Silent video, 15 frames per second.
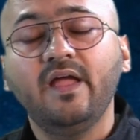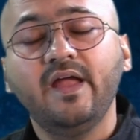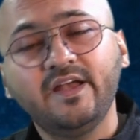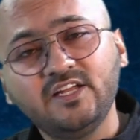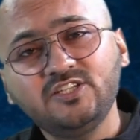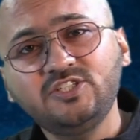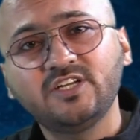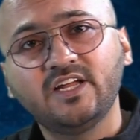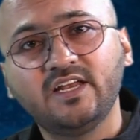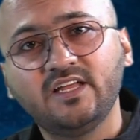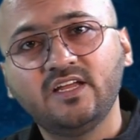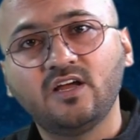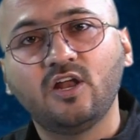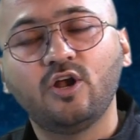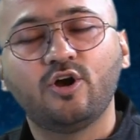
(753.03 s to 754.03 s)

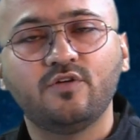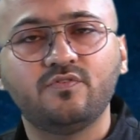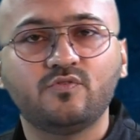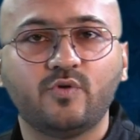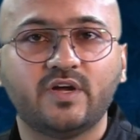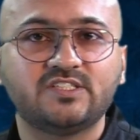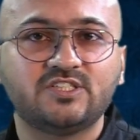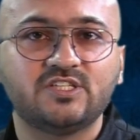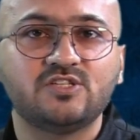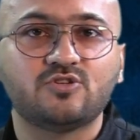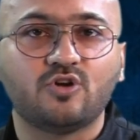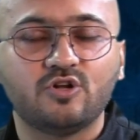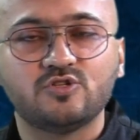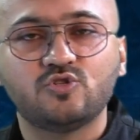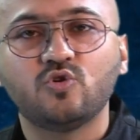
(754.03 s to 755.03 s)
Additionally, a lot of questions
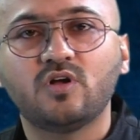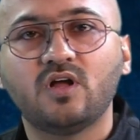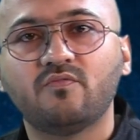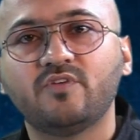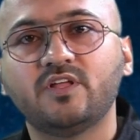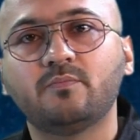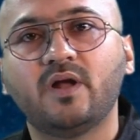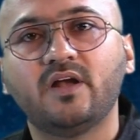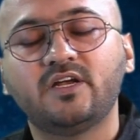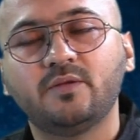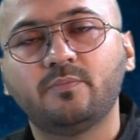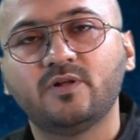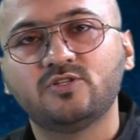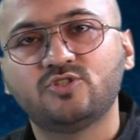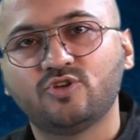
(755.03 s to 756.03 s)
also come with
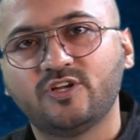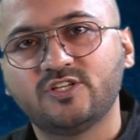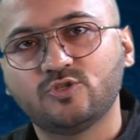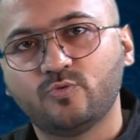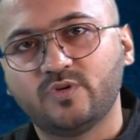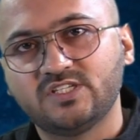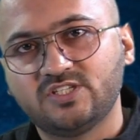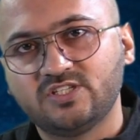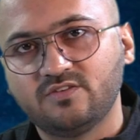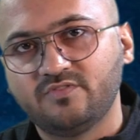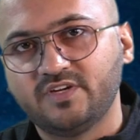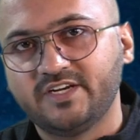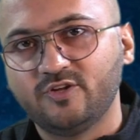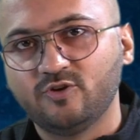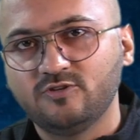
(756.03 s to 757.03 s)
multiple choice question
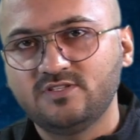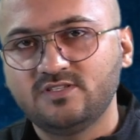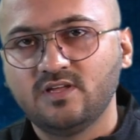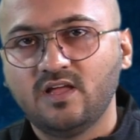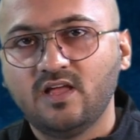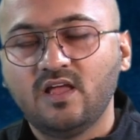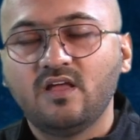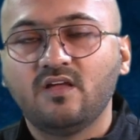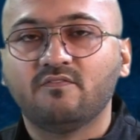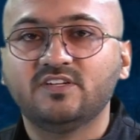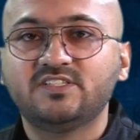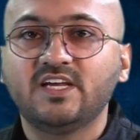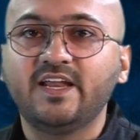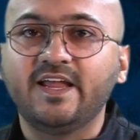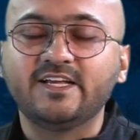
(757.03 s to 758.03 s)
videos,
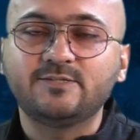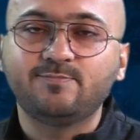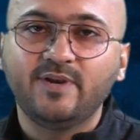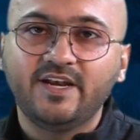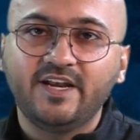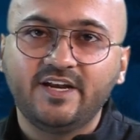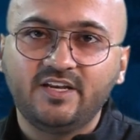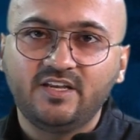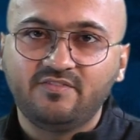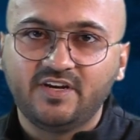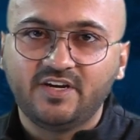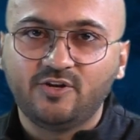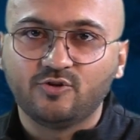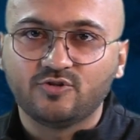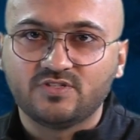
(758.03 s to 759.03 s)
which are explanatory
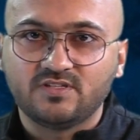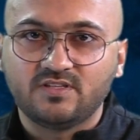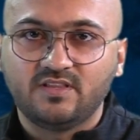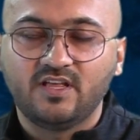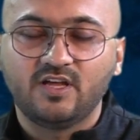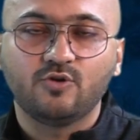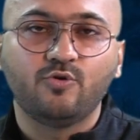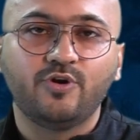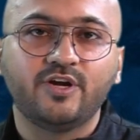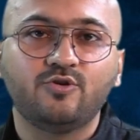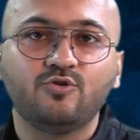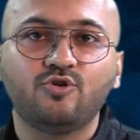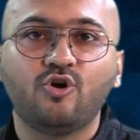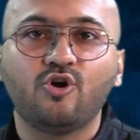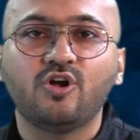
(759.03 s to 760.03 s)
videos. They are going
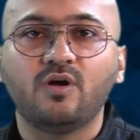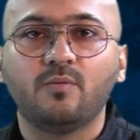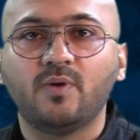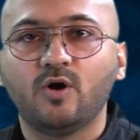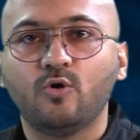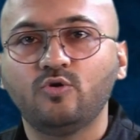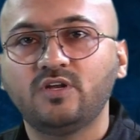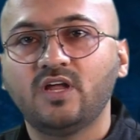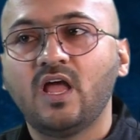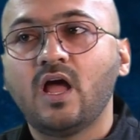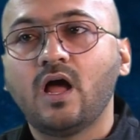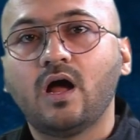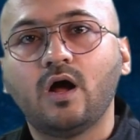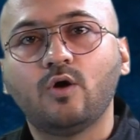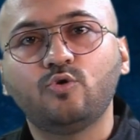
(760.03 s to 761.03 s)
to talk about
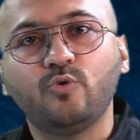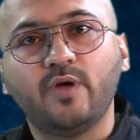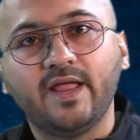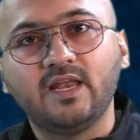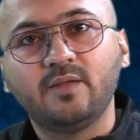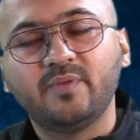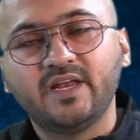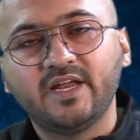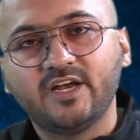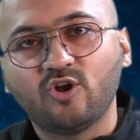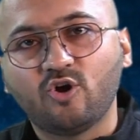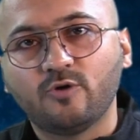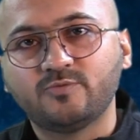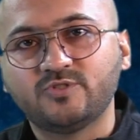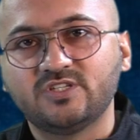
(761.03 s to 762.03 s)
how to eliminate
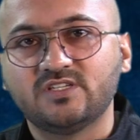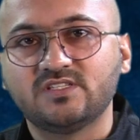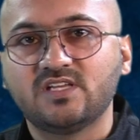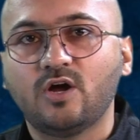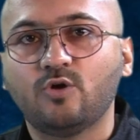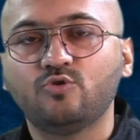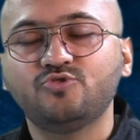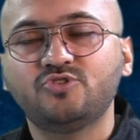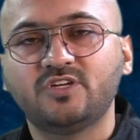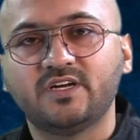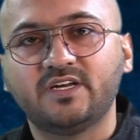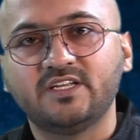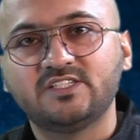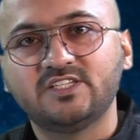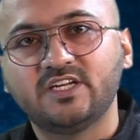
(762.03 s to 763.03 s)
options, how to
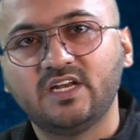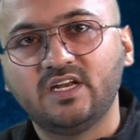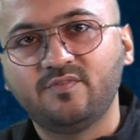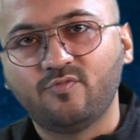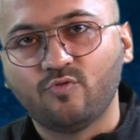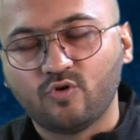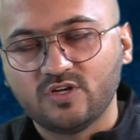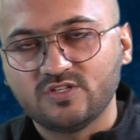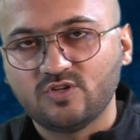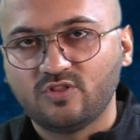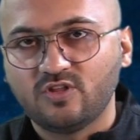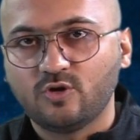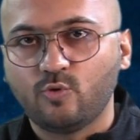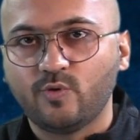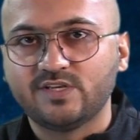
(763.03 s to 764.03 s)
strategically focus
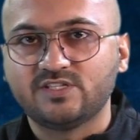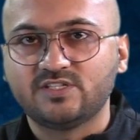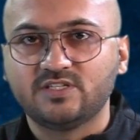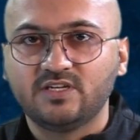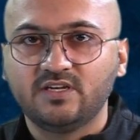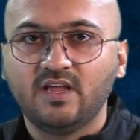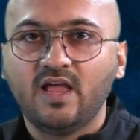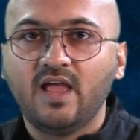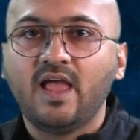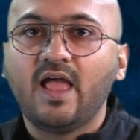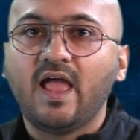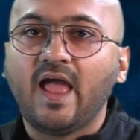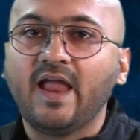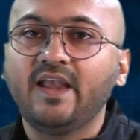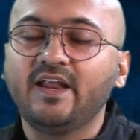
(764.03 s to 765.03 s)
on the question,
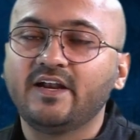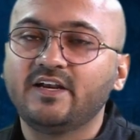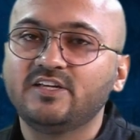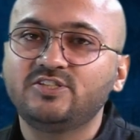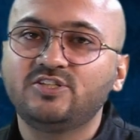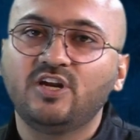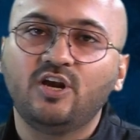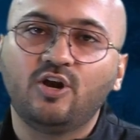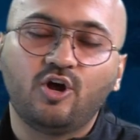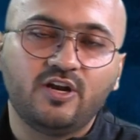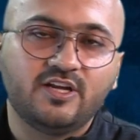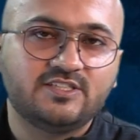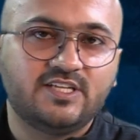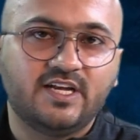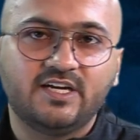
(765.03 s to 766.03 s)
and additional
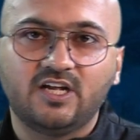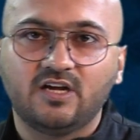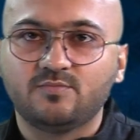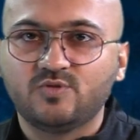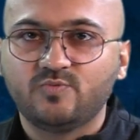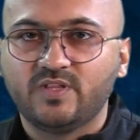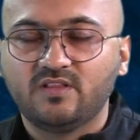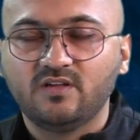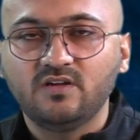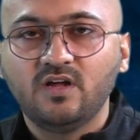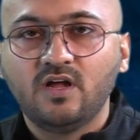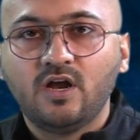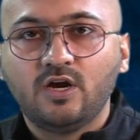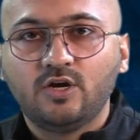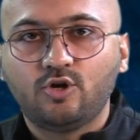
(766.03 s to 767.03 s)
knowledge that comes with the
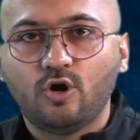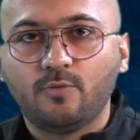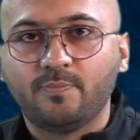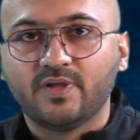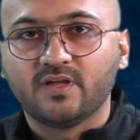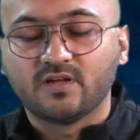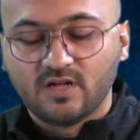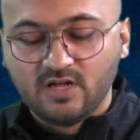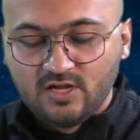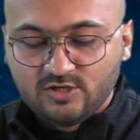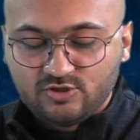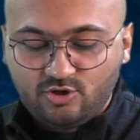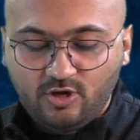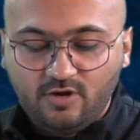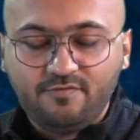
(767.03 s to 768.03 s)
topic.
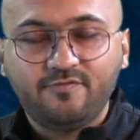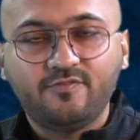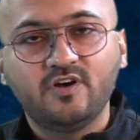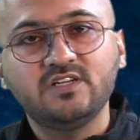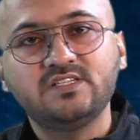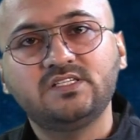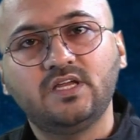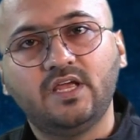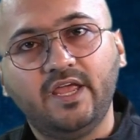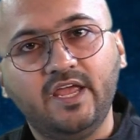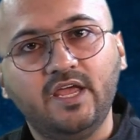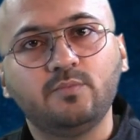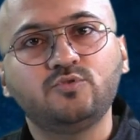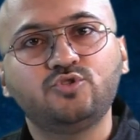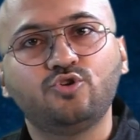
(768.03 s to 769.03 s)
So your first
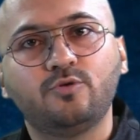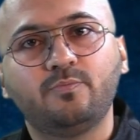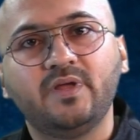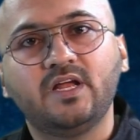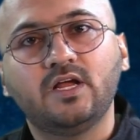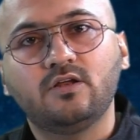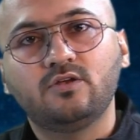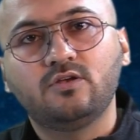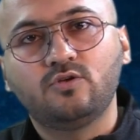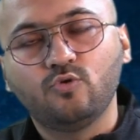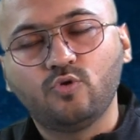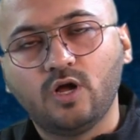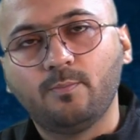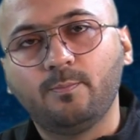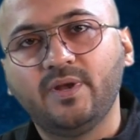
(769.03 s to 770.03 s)
aim should be
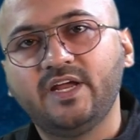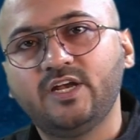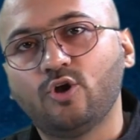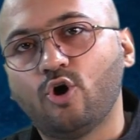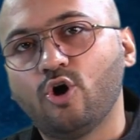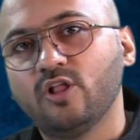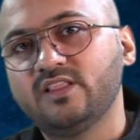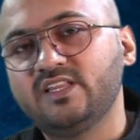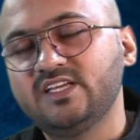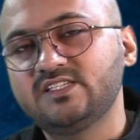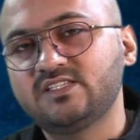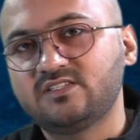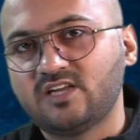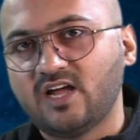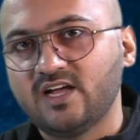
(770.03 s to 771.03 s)
to complete all
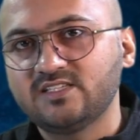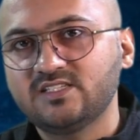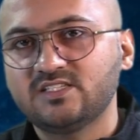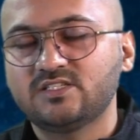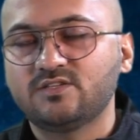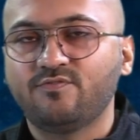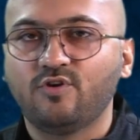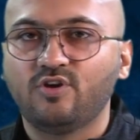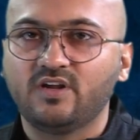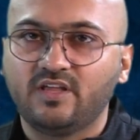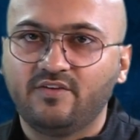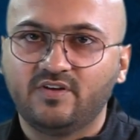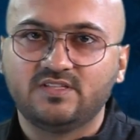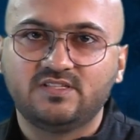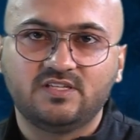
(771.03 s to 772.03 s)
these tasks for a
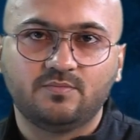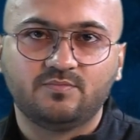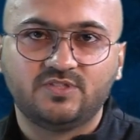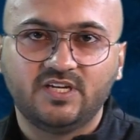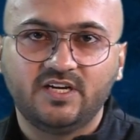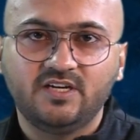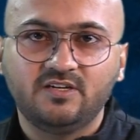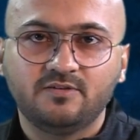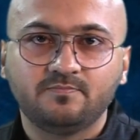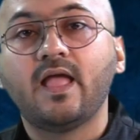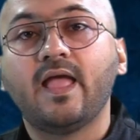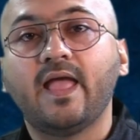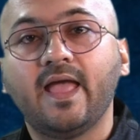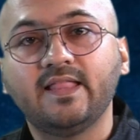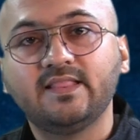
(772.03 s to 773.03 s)
given subject,
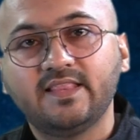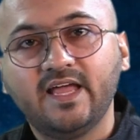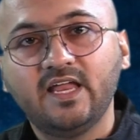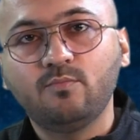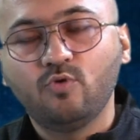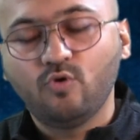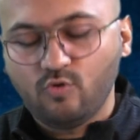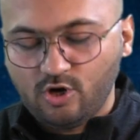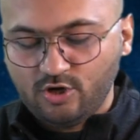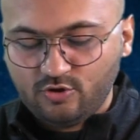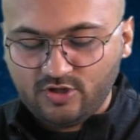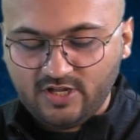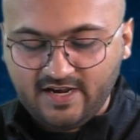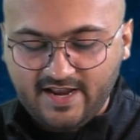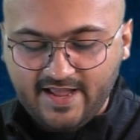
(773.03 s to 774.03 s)
and then move on
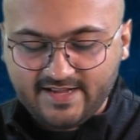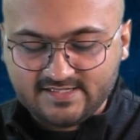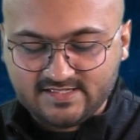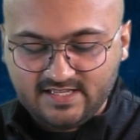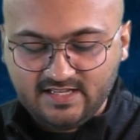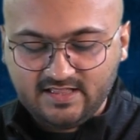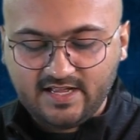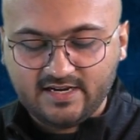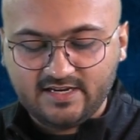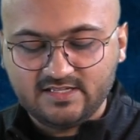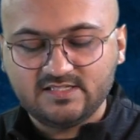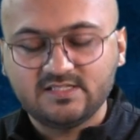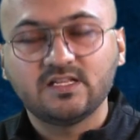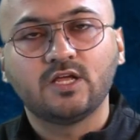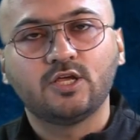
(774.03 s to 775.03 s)
to the next thing, that
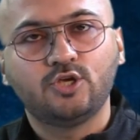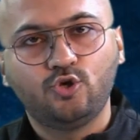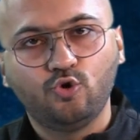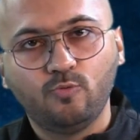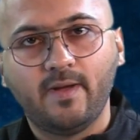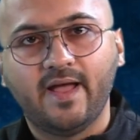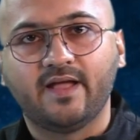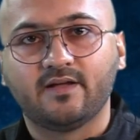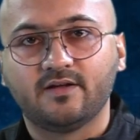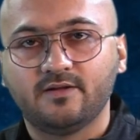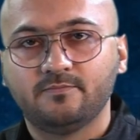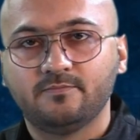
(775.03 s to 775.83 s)
is Q bank.